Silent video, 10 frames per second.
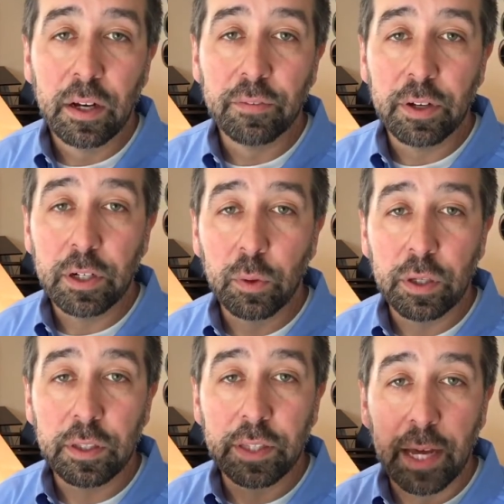very
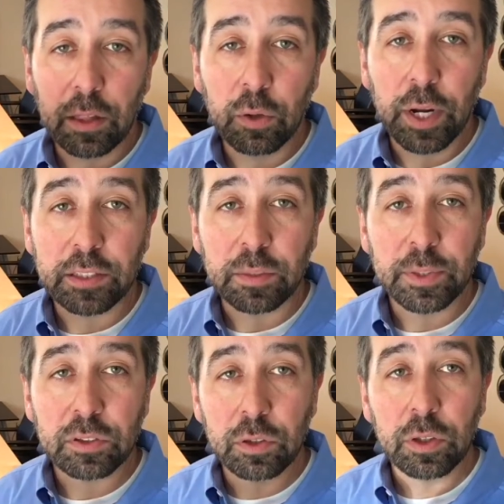quickly that loan
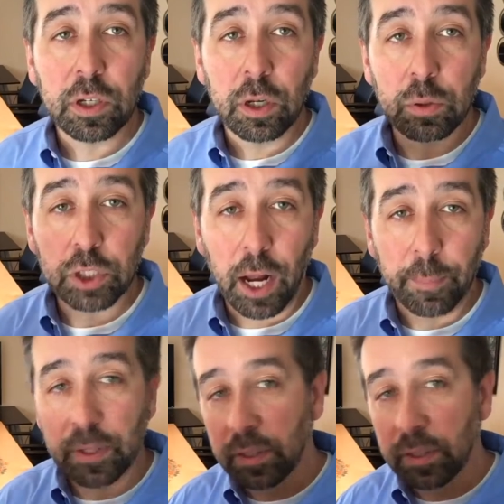estimate so you can go shopping